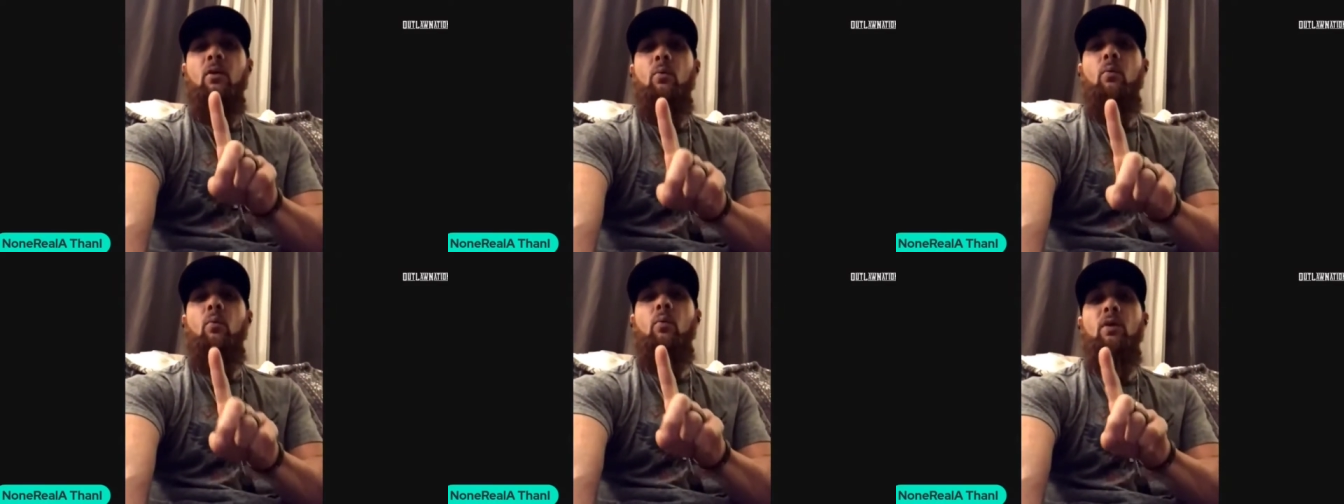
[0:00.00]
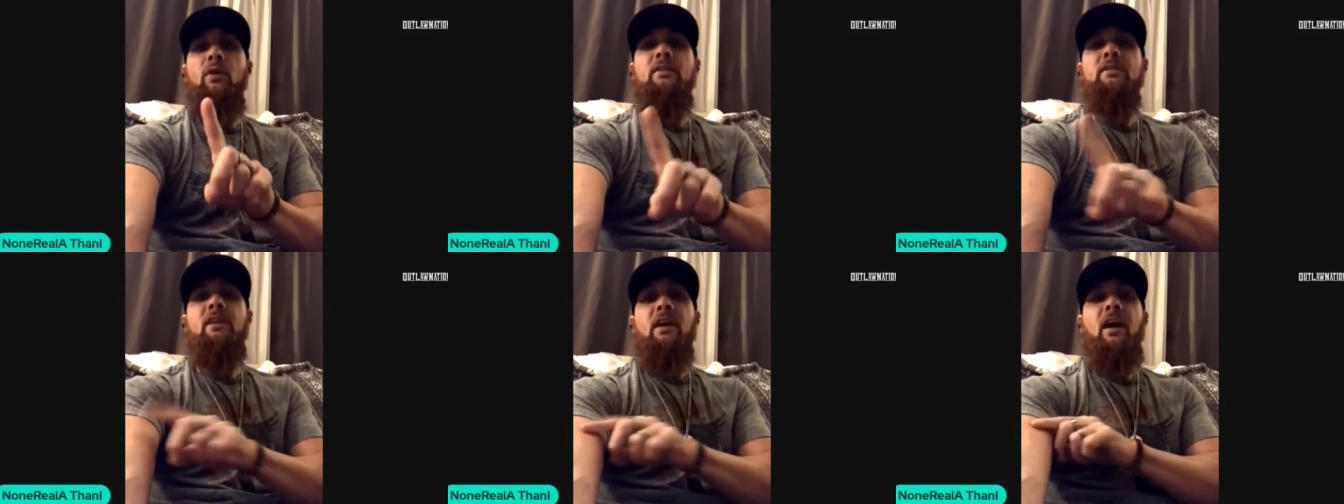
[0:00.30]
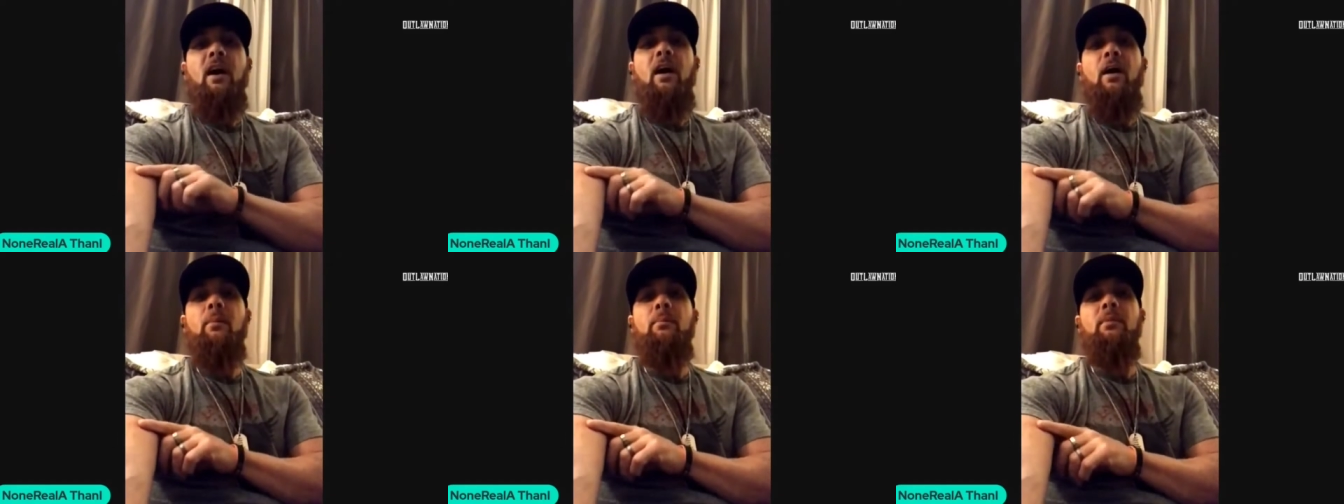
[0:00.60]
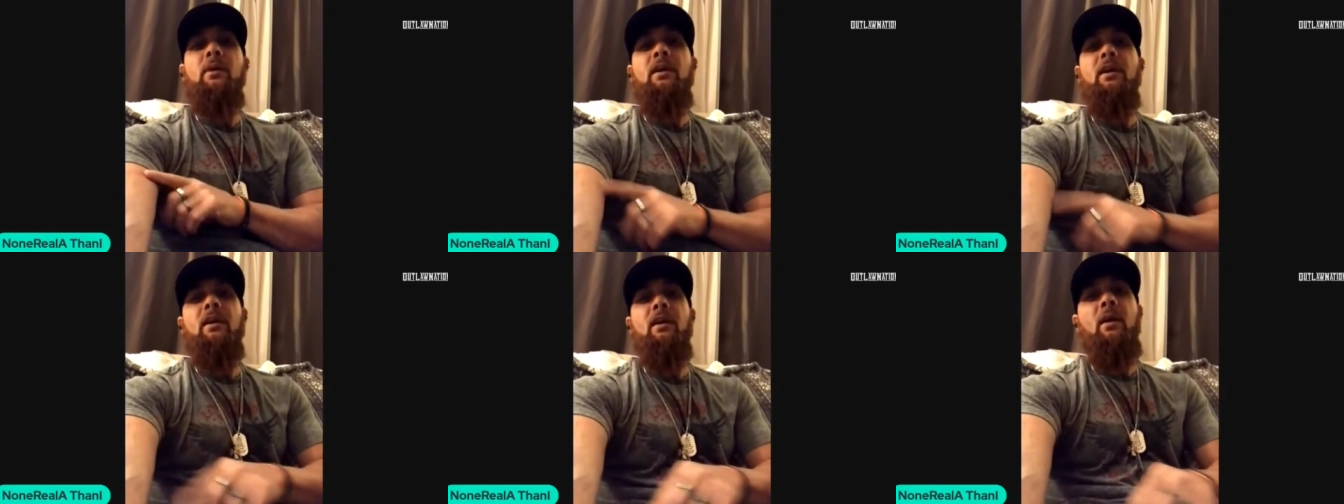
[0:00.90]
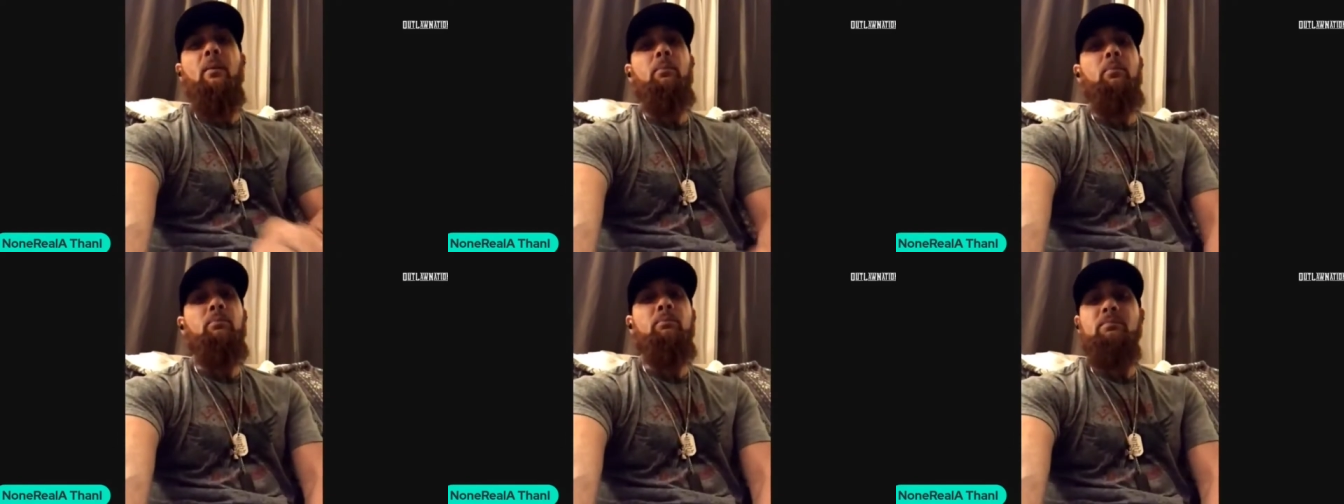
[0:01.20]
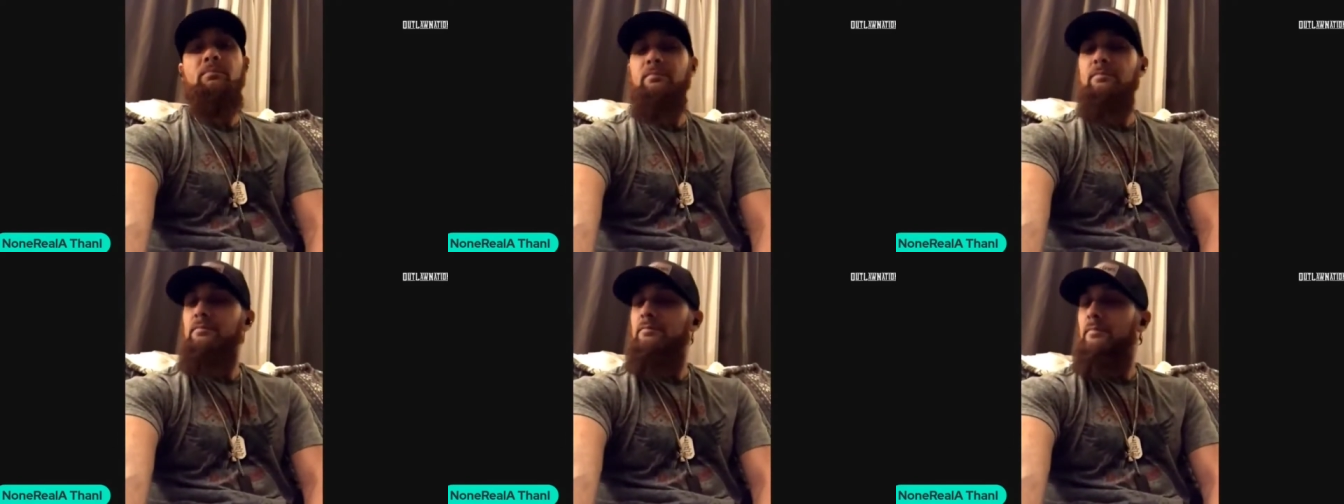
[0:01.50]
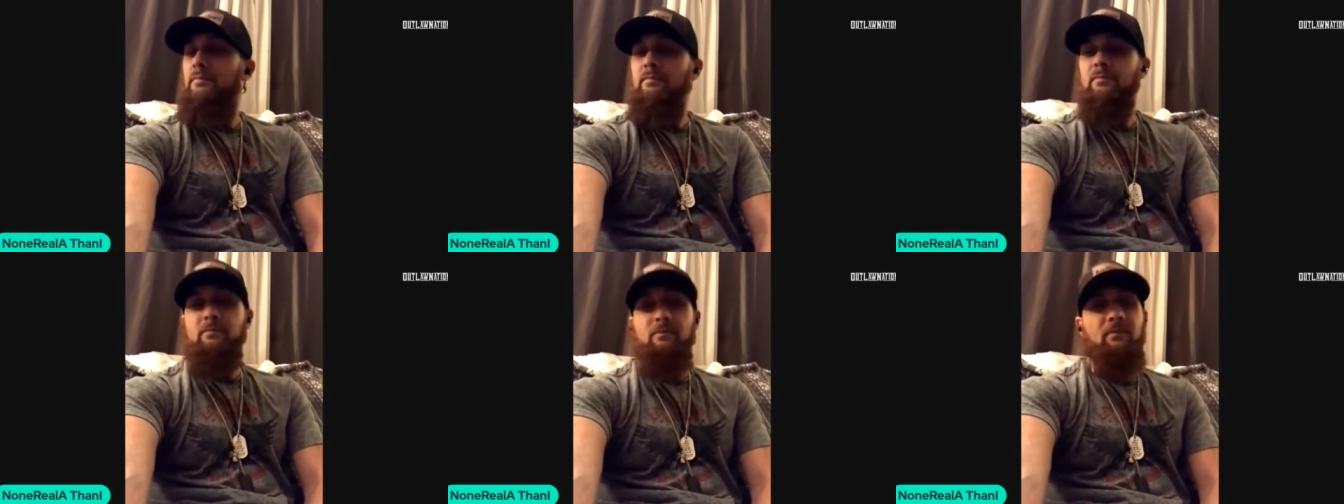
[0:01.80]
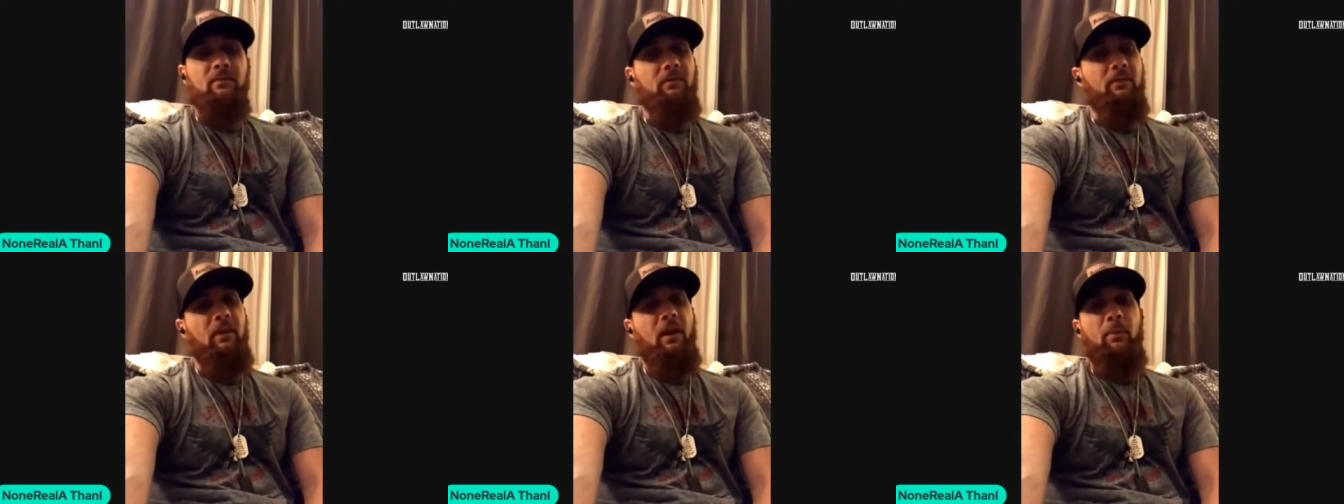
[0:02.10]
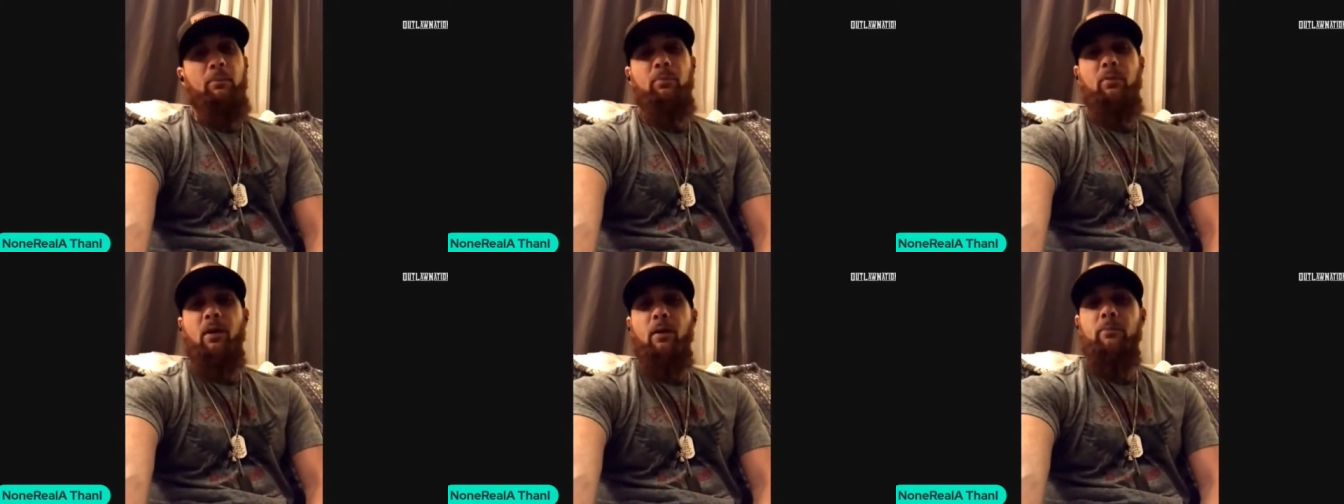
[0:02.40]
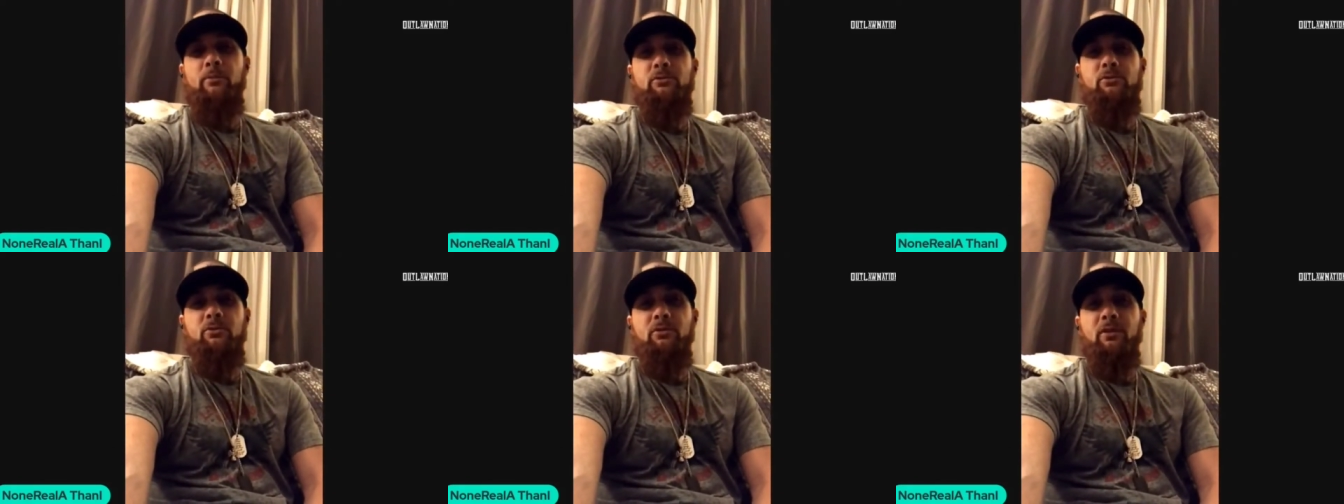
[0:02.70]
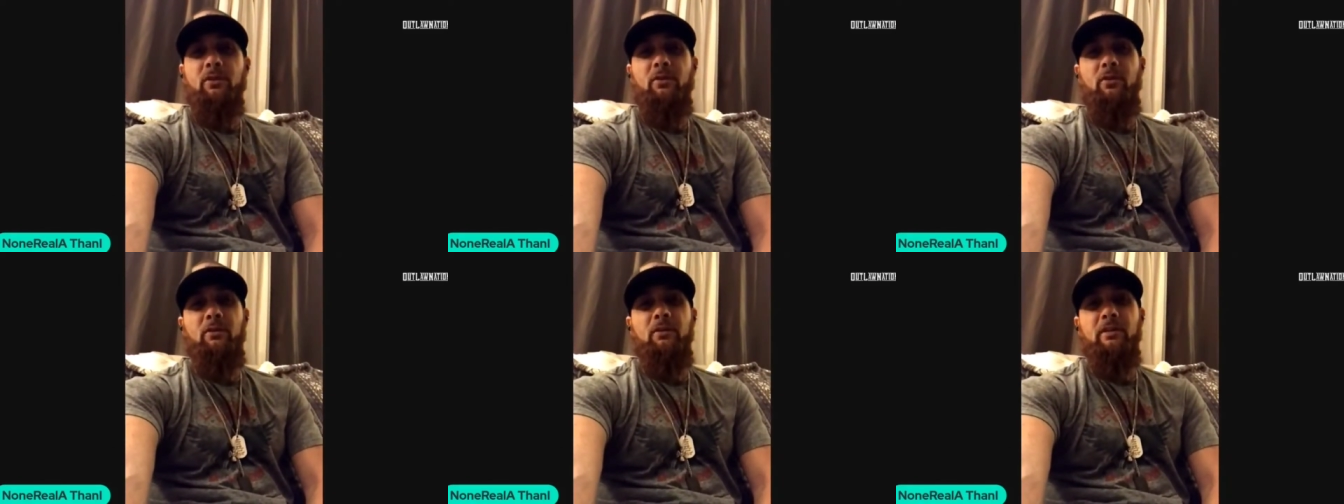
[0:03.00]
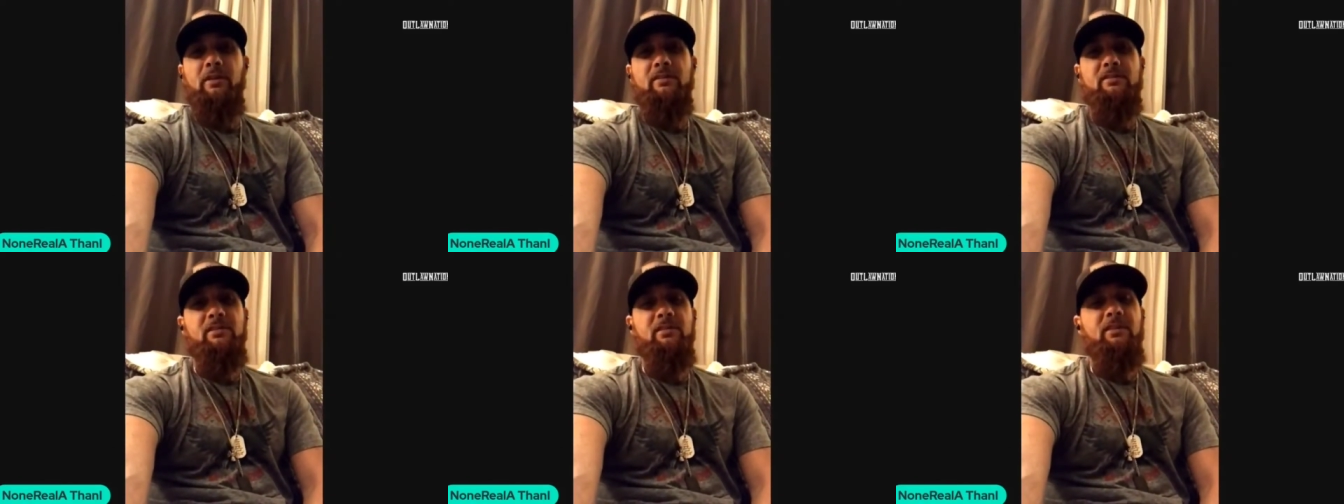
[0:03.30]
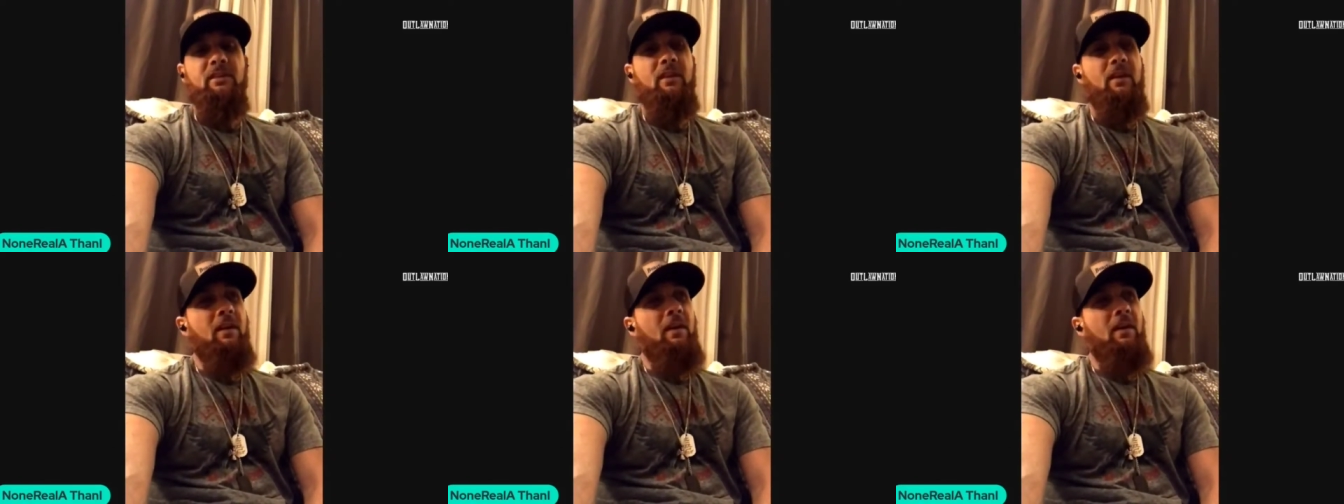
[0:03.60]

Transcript: one time, and I, I promise you, they're gonna listen.